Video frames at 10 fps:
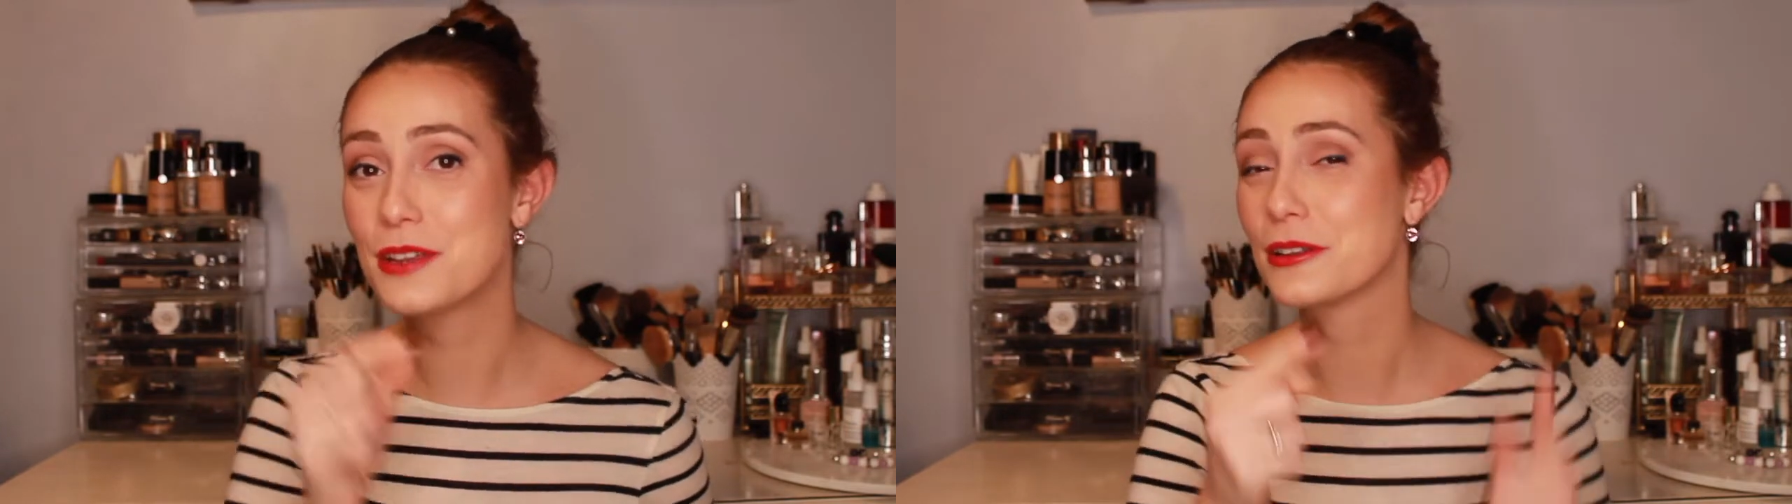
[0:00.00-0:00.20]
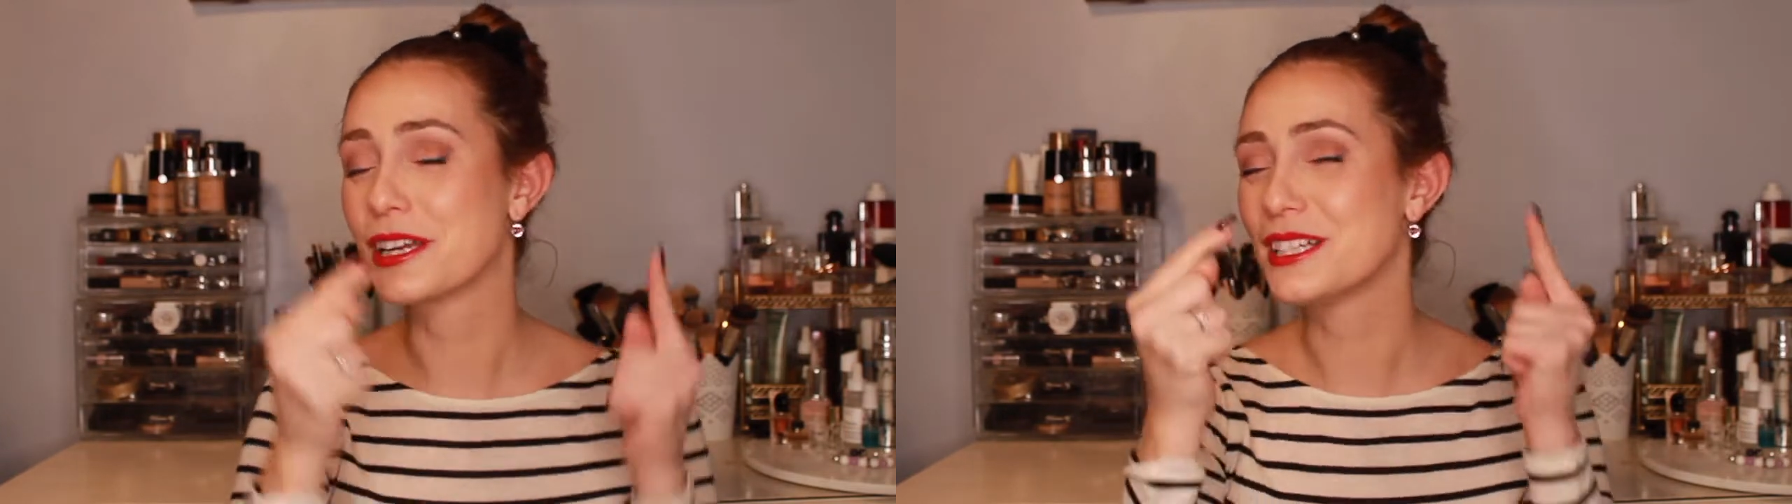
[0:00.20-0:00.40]

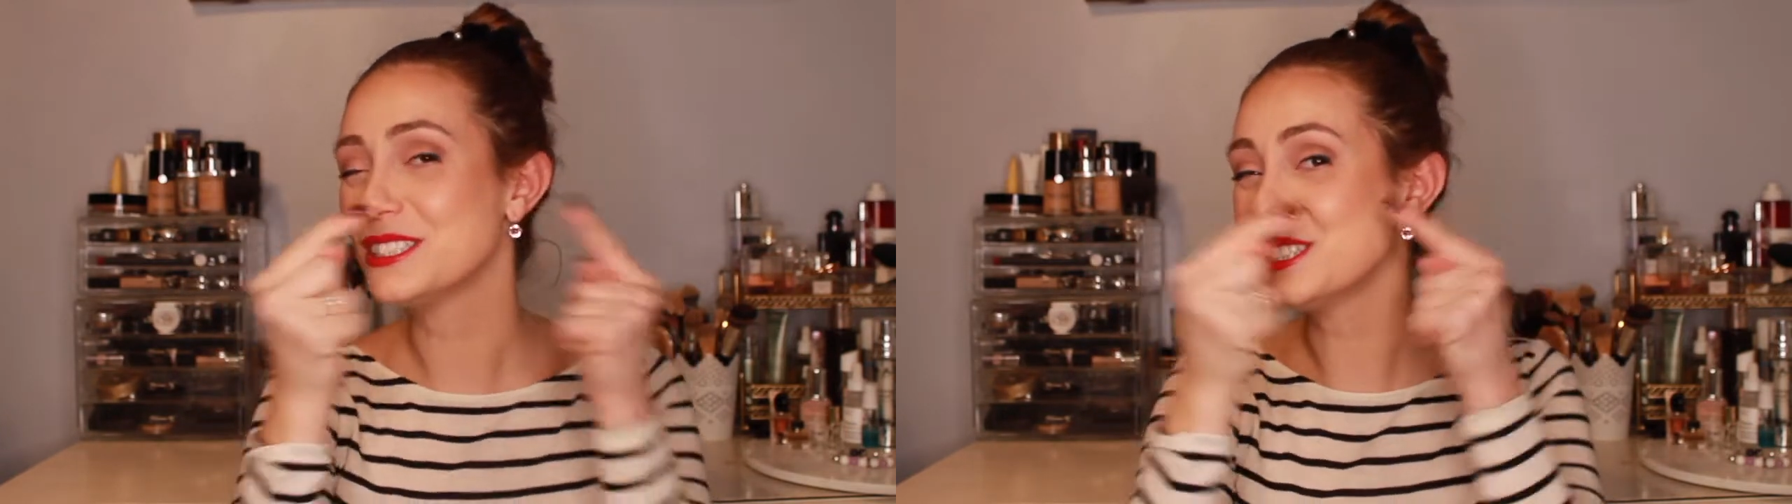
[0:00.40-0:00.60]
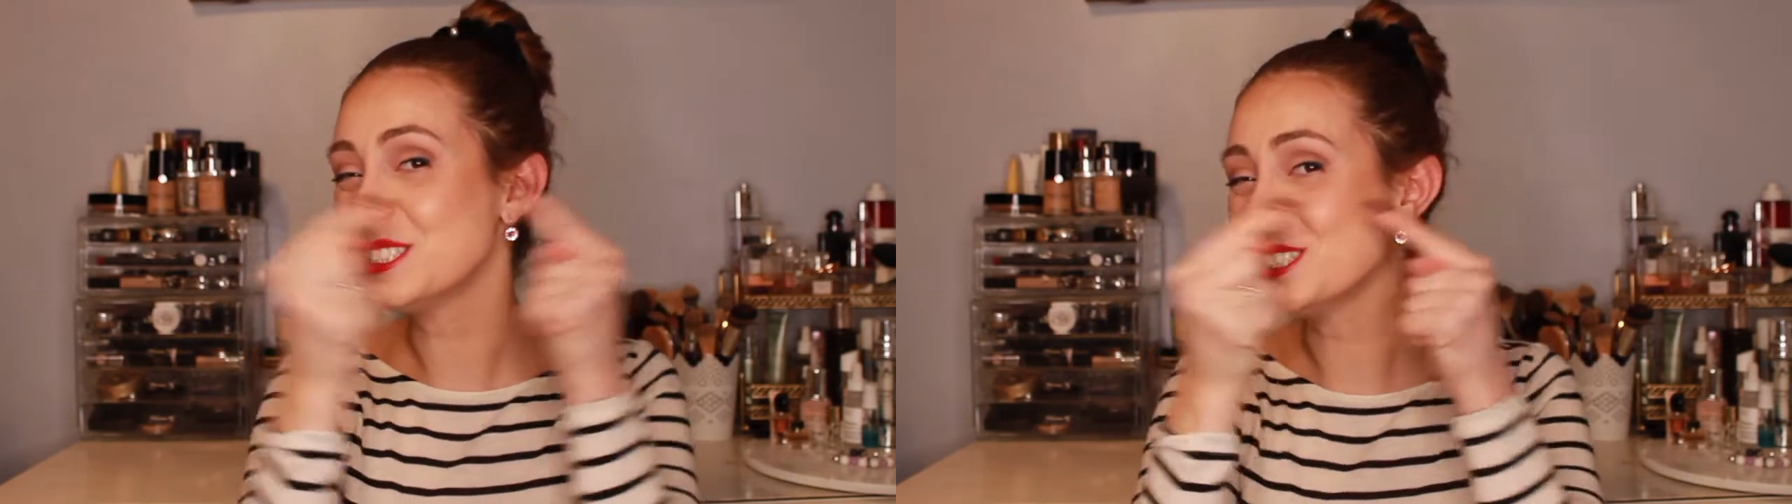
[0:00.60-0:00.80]
you're like,
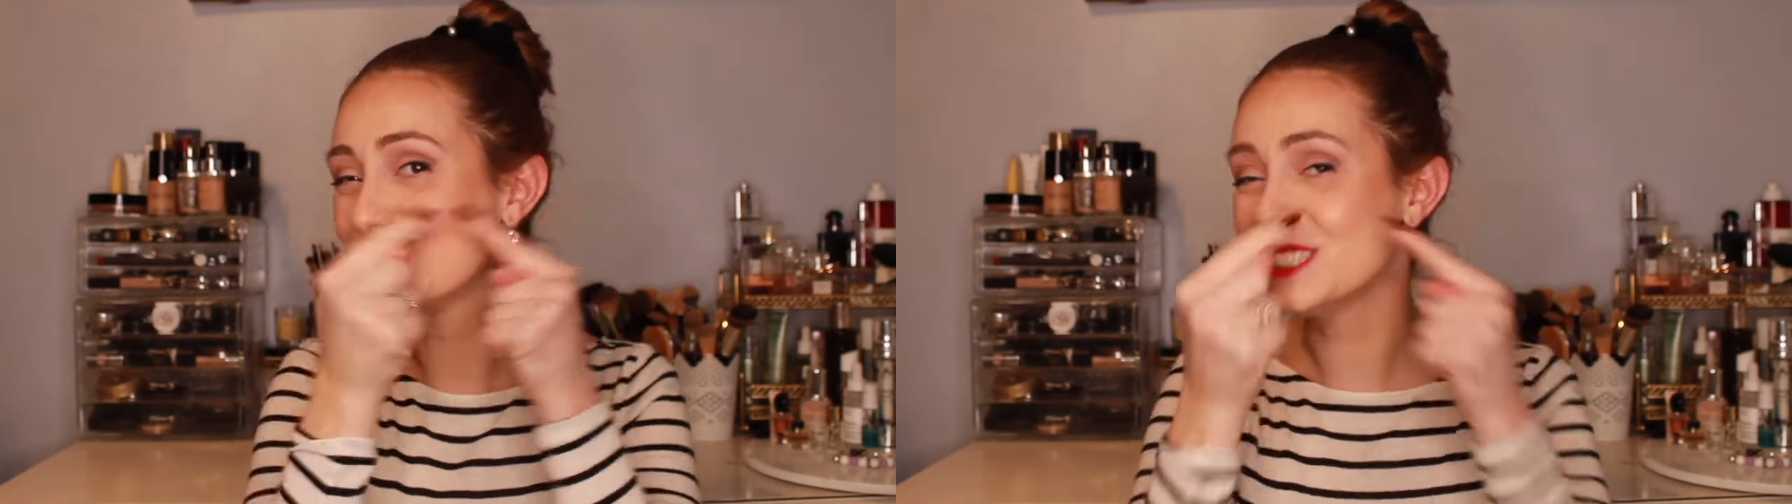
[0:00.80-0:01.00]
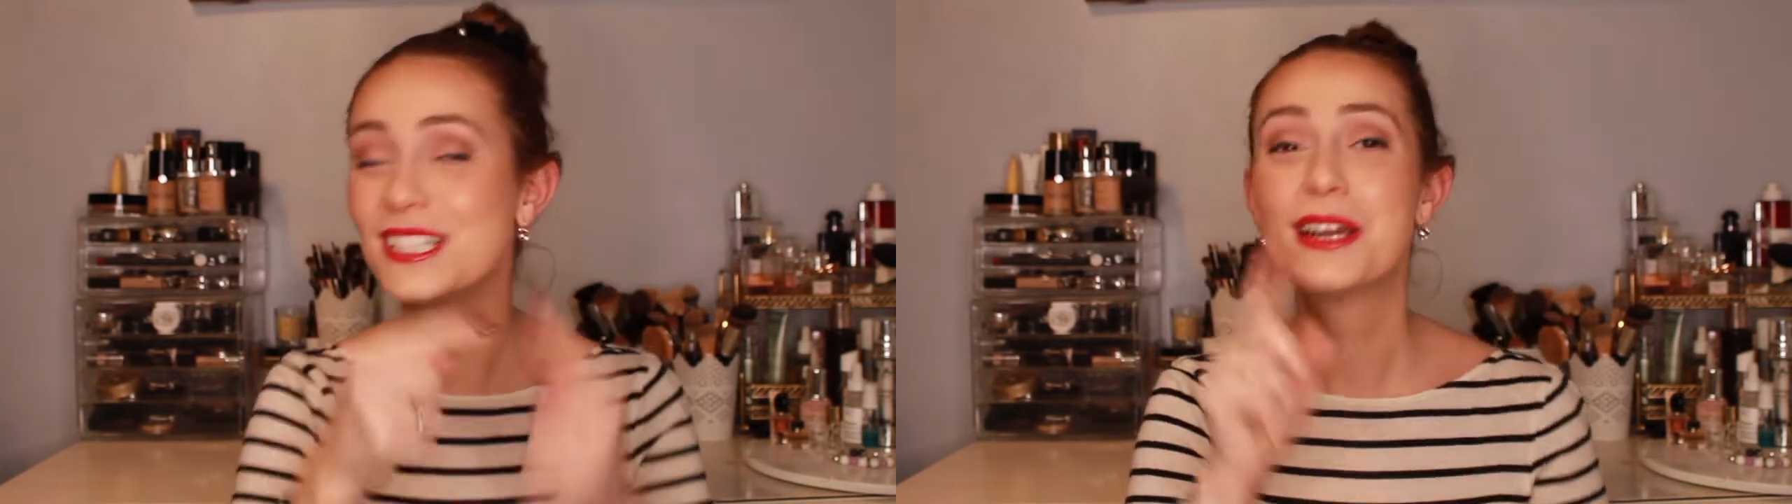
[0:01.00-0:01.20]

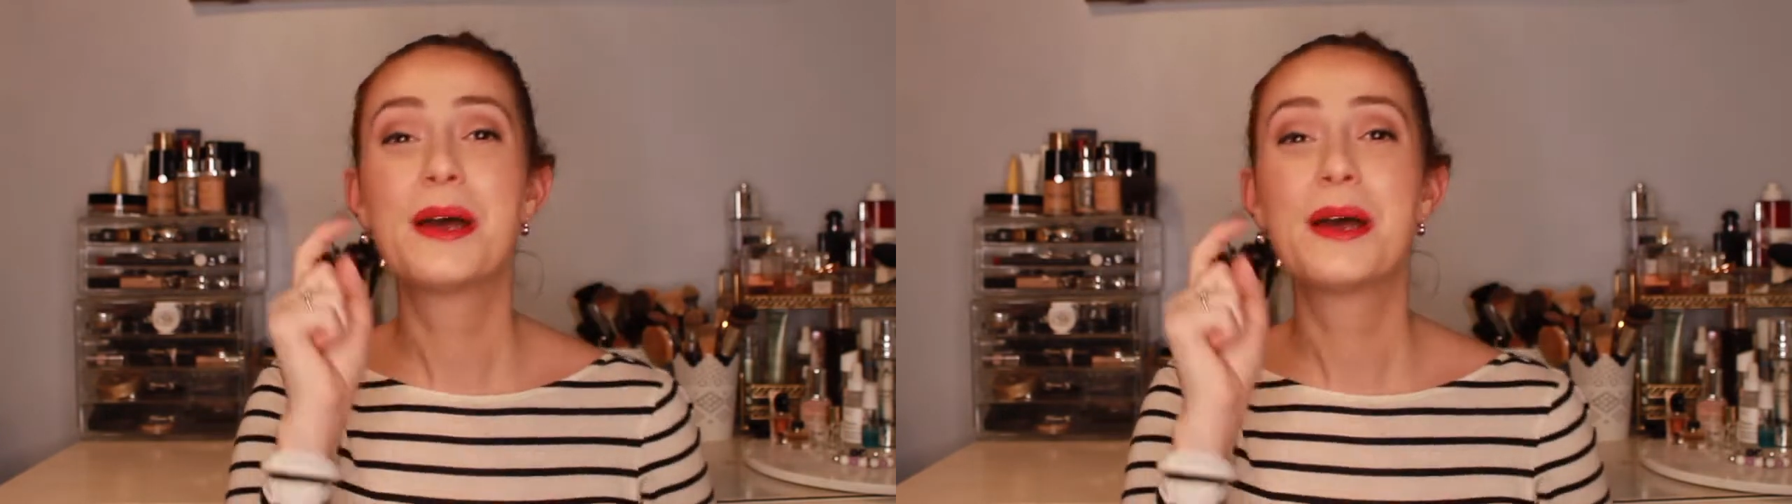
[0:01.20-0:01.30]
eh,